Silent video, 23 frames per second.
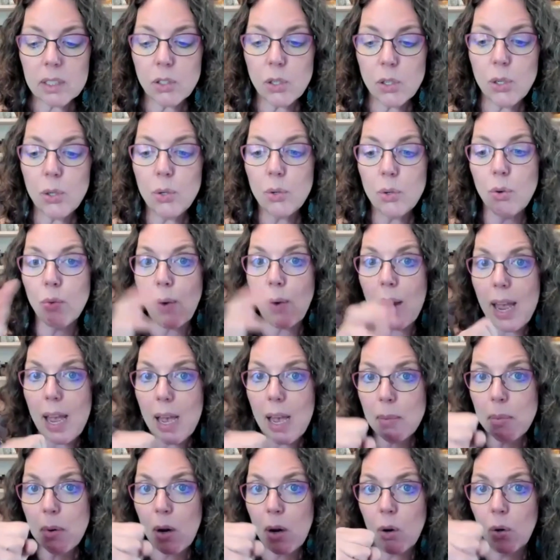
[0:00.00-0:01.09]
to
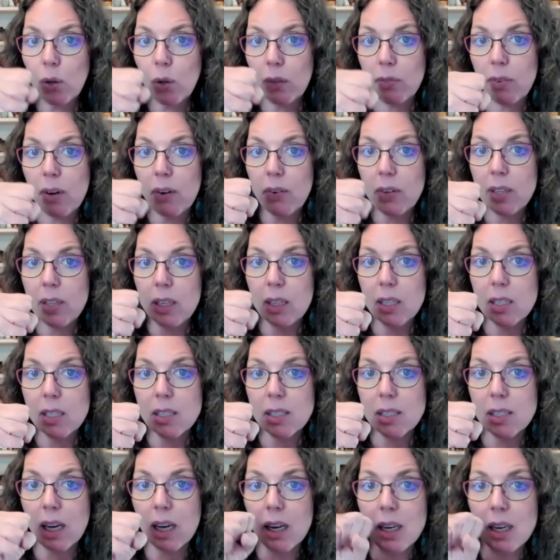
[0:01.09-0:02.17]
grab a hold of everything
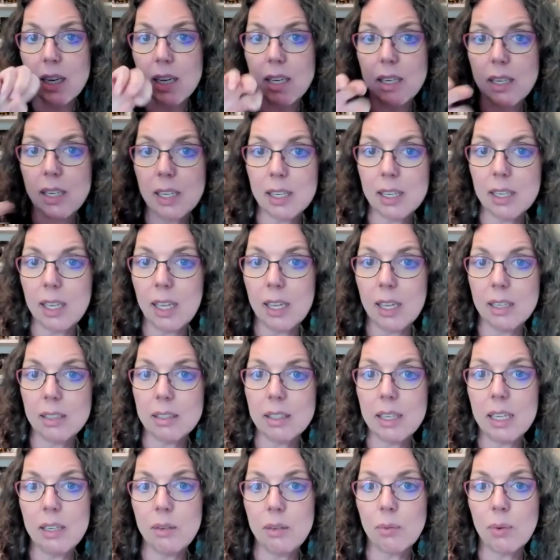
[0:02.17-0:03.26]
that's dying and
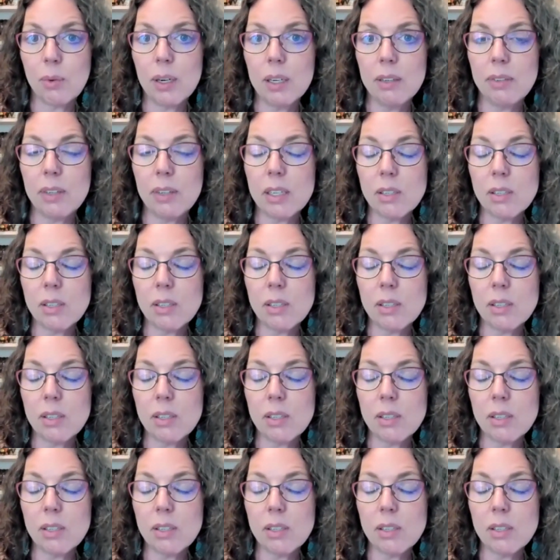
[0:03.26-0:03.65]
getting rid of